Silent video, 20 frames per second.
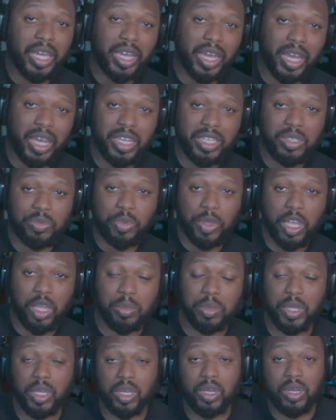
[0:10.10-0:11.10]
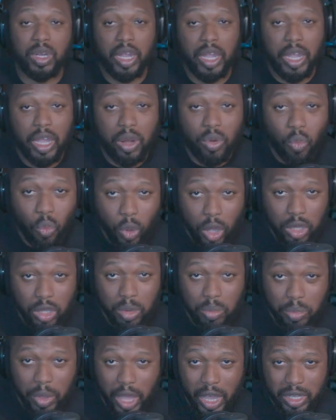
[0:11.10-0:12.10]
Hey guys, Bam here, and
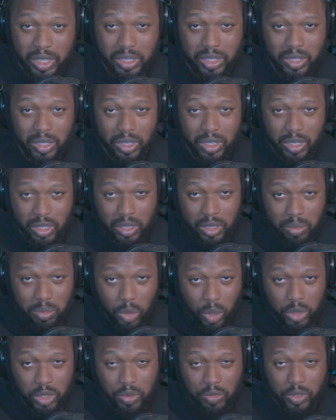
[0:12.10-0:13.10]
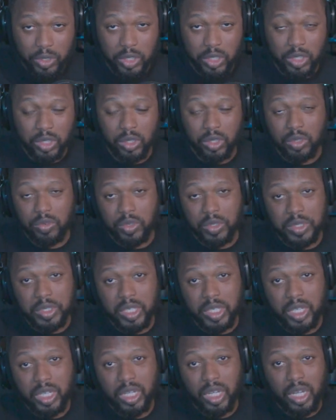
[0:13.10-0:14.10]
welcome back to Multiverses
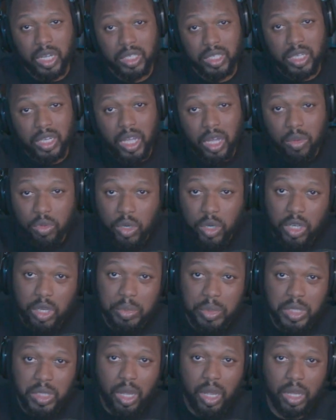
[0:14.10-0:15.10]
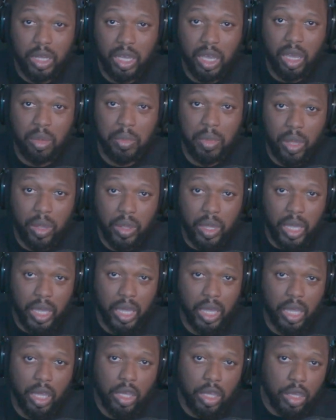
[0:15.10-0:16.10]
University. Today we're going to be talking about
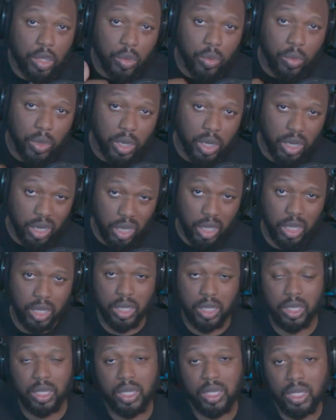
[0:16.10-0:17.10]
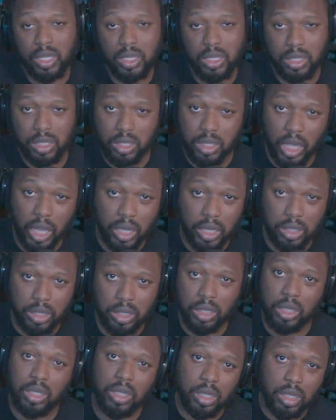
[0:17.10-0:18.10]
a unique
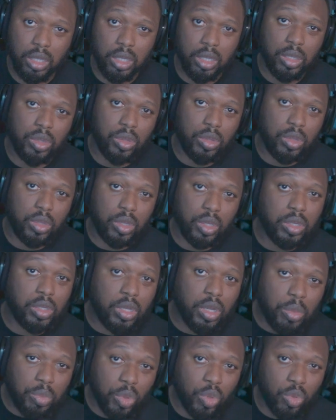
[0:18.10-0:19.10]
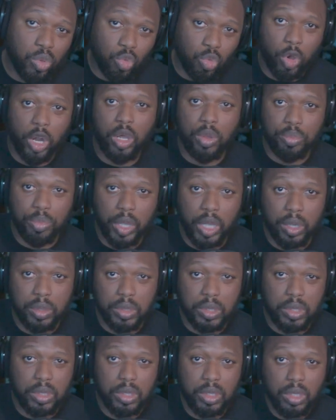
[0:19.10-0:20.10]
state, the double ground
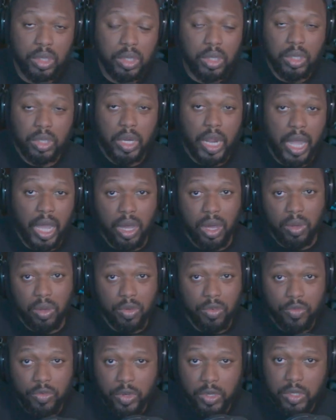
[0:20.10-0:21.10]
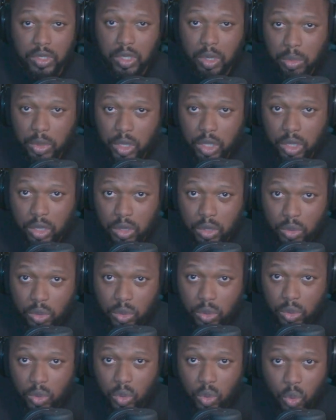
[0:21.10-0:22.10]
bounce. Now, for some of
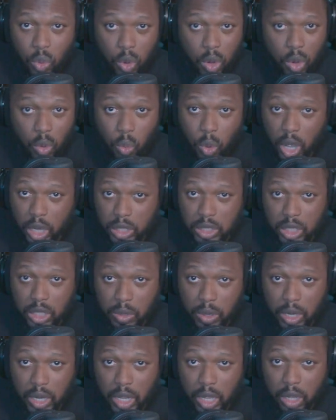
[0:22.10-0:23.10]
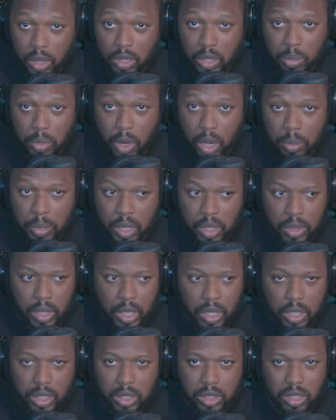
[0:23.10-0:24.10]
you who are watching right now, you're probably
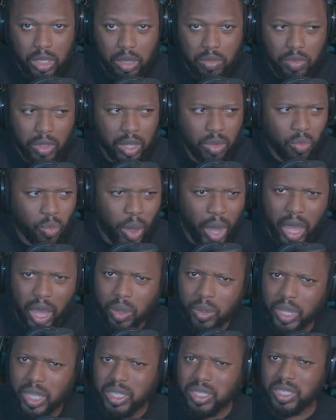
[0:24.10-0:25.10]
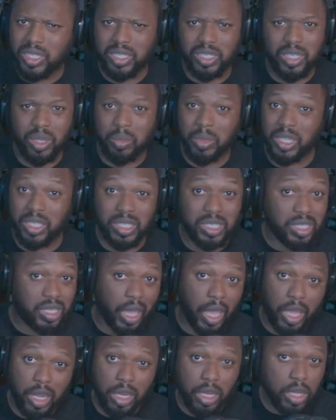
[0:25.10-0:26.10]
thinking to yourself like, wow, is this some
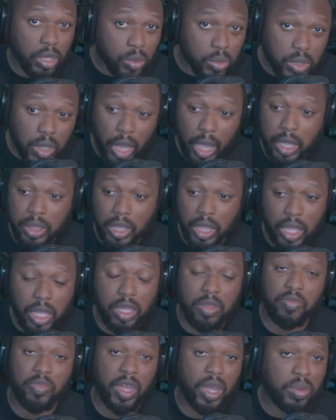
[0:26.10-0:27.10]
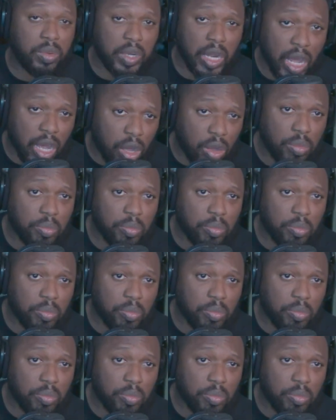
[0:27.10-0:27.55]
insane new tech that he found